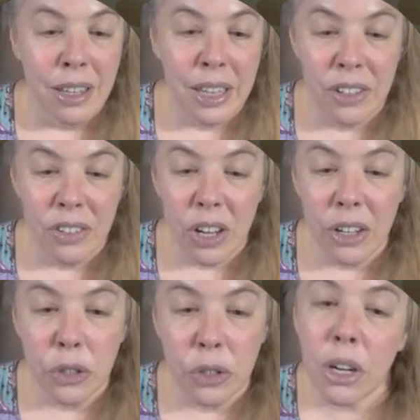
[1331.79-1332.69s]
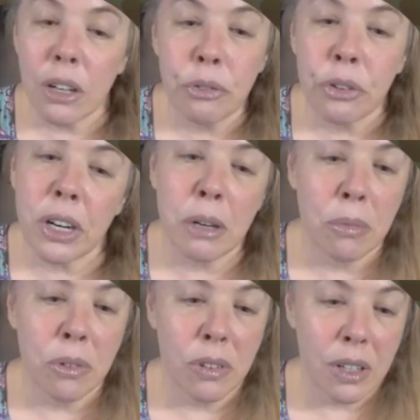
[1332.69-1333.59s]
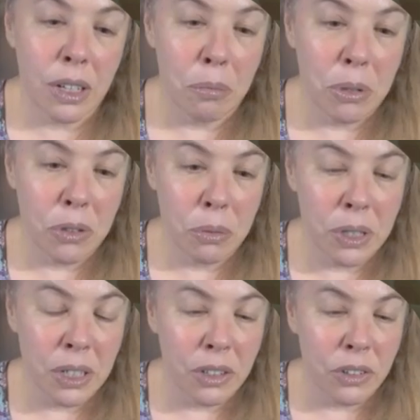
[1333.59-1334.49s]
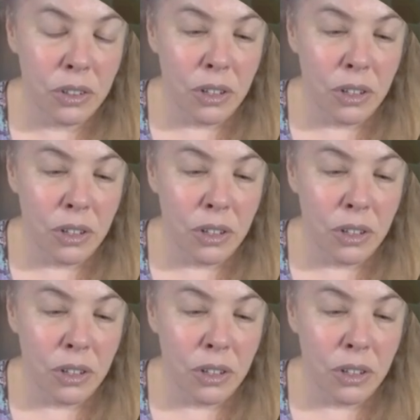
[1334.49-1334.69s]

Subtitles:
these undrawn frames in between